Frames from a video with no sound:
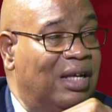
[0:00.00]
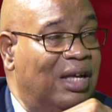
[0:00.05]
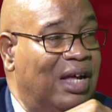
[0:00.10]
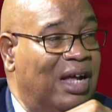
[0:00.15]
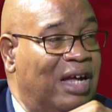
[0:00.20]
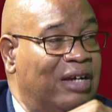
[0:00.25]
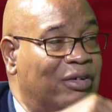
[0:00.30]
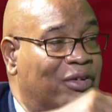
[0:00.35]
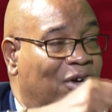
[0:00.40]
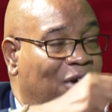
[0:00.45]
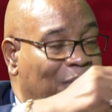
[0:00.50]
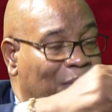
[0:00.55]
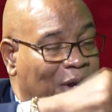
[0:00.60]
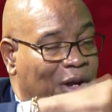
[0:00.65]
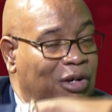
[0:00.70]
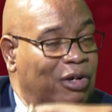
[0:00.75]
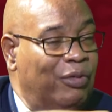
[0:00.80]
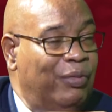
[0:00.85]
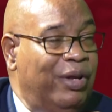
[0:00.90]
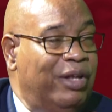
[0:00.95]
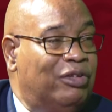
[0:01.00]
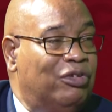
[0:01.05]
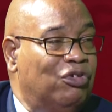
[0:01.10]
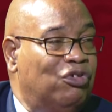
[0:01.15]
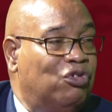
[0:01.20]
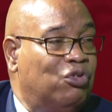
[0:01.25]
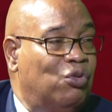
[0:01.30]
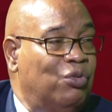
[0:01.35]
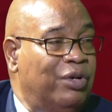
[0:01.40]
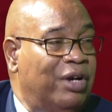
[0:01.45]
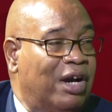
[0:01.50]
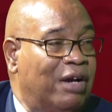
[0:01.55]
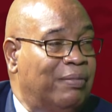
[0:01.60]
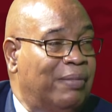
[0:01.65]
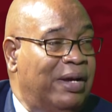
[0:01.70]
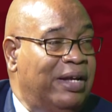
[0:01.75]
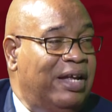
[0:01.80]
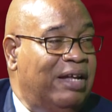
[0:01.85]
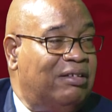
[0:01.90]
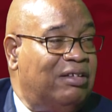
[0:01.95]
and come all the way to Schoonard
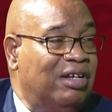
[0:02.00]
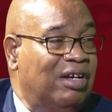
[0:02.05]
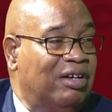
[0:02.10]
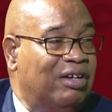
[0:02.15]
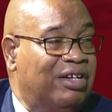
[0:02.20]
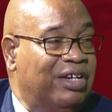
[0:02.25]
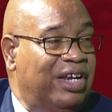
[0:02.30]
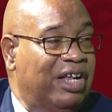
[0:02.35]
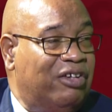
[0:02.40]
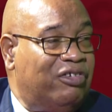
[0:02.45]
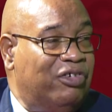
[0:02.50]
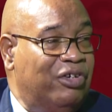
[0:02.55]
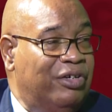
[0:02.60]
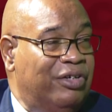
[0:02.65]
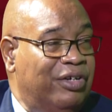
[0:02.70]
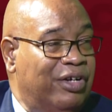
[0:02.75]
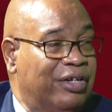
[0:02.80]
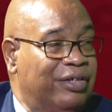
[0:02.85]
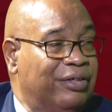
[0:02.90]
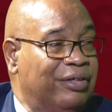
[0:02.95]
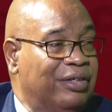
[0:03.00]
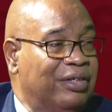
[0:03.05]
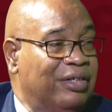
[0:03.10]
by getting a connection done.